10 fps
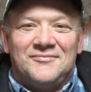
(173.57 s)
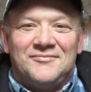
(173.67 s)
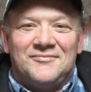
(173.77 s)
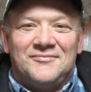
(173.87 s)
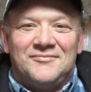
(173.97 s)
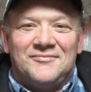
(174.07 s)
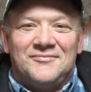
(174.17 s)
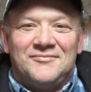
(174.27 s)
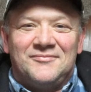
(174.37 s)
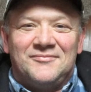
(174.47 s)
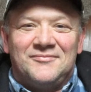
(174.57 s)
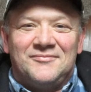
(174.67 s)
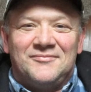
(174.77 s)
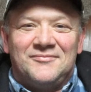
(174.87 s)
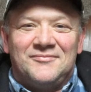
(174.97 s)

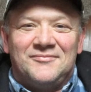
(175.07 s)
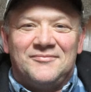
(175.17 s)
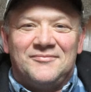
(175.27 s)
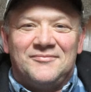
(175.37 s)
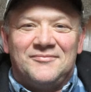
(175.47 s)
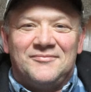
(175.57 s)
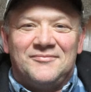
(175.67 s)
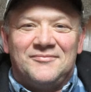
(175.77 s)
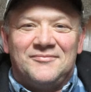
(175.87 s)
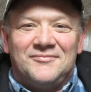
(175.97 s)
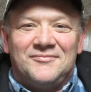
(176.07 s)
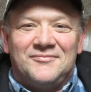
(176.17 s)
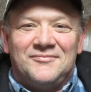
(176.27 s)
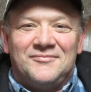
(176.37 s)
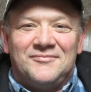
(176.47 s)

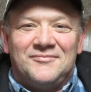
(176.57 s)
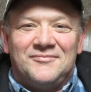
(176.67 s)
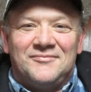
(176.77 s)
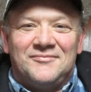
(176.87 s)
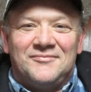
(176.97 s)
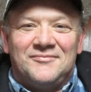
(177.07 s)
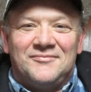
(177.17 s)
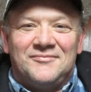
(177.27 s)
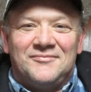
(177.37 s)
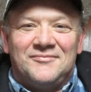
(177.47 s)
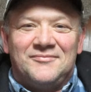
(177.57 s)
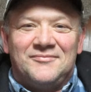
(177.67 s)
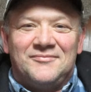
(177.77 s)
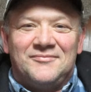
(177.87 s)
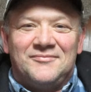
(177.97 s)

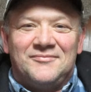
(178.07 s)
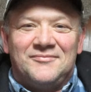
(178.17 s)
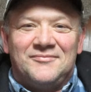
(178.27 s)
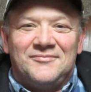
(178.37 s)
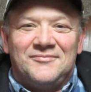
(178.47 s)
The face doesn't move, so there is nothing to read.